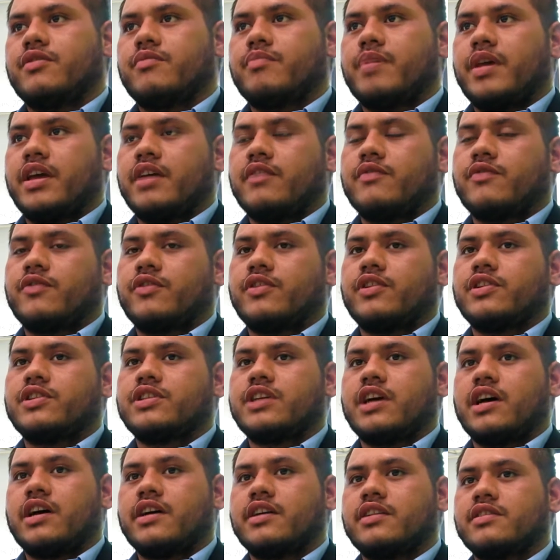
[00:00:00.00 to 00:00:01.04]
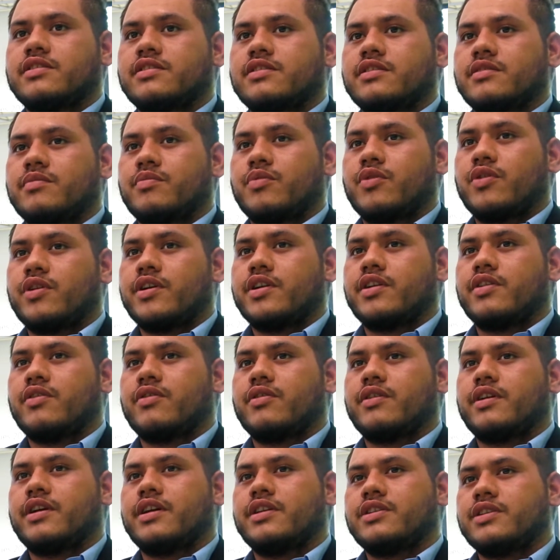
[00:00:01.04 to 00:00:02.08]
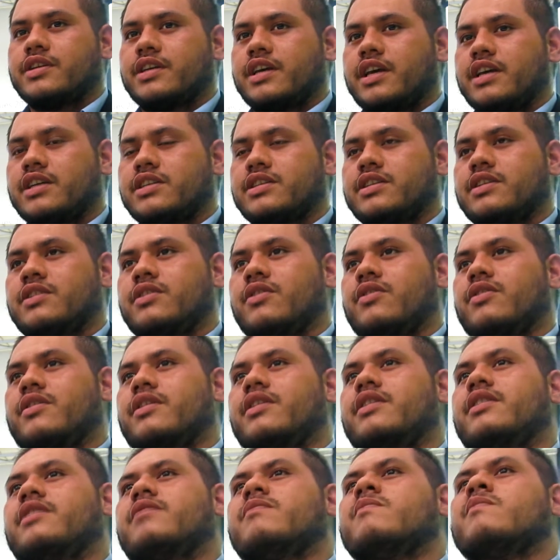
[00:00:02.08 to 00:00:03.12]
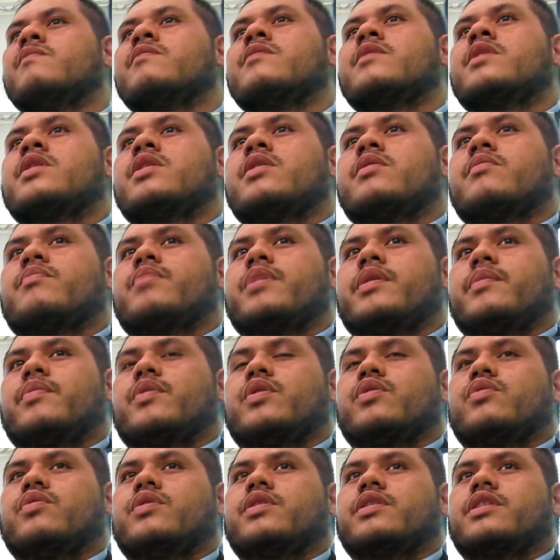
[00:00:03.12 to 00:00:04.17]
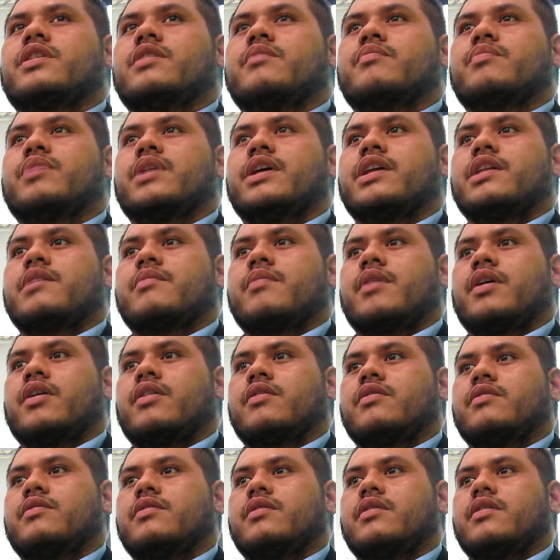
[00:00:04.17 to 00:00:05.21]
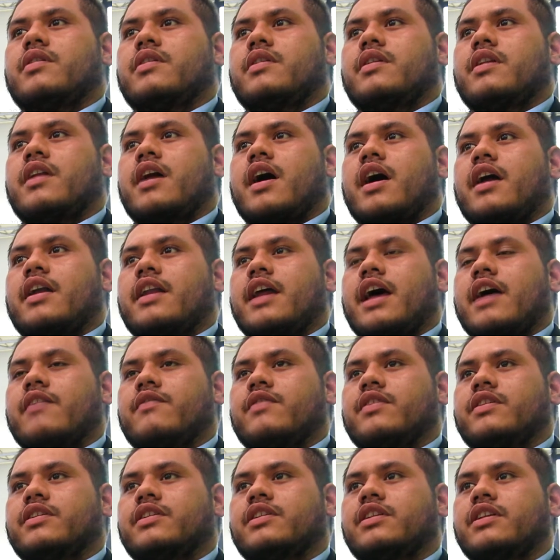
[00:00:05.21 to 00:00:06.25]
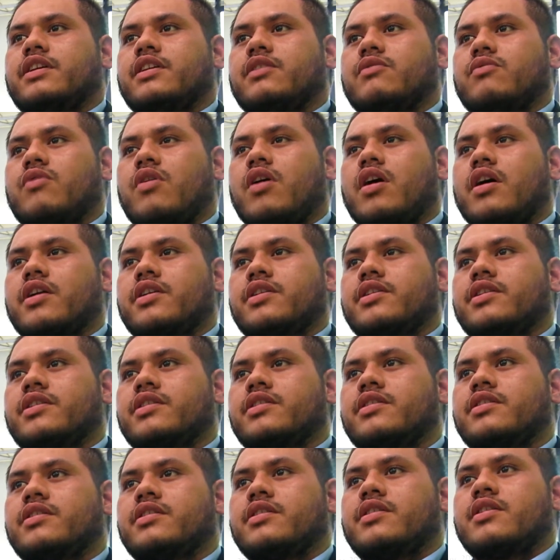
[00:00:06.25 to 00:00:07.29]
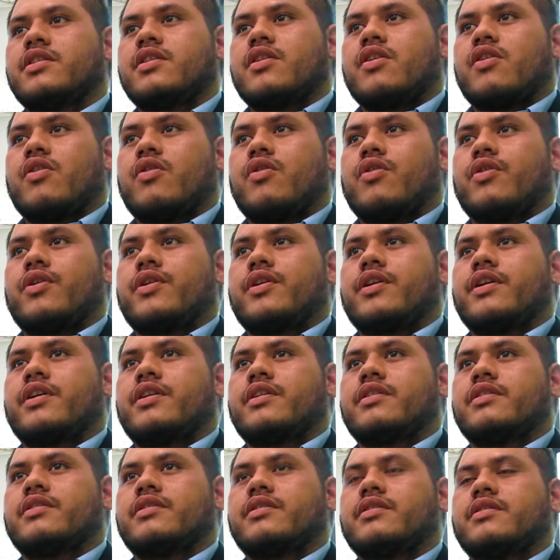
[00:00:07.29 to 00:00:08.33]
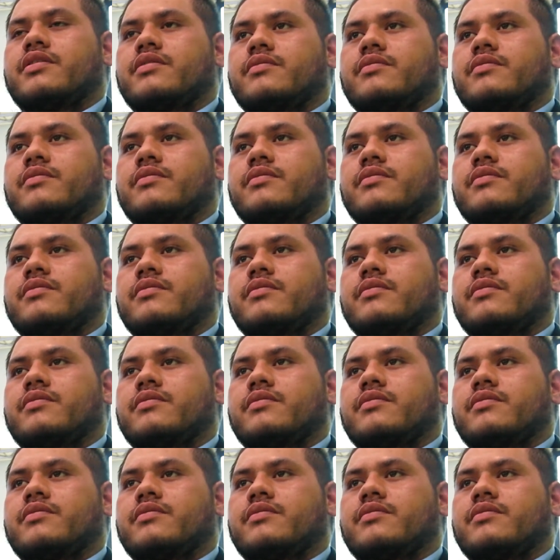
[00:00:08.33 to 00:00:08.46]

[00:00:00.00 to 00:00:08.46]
paying for their child's support or education, or people would complain about not having clean water or